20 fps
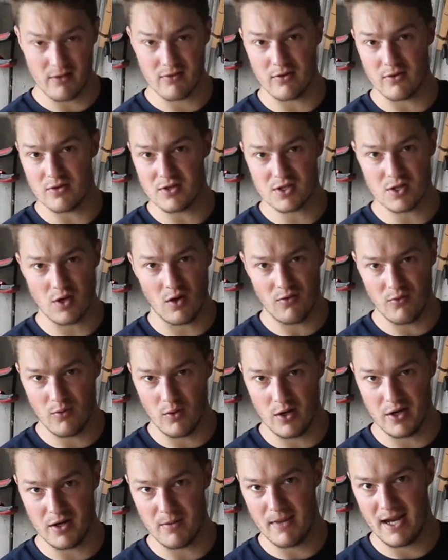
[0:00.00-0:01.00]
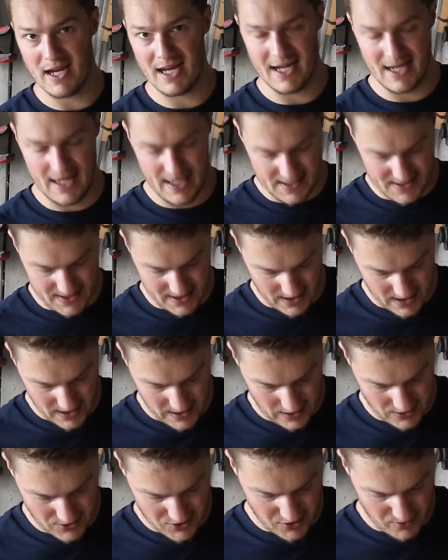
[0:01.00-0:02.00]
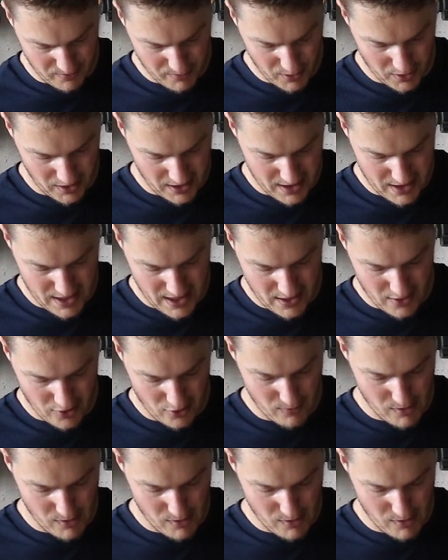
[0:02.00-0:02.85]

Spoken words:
through softwood and making easier cuts, you can put it in eco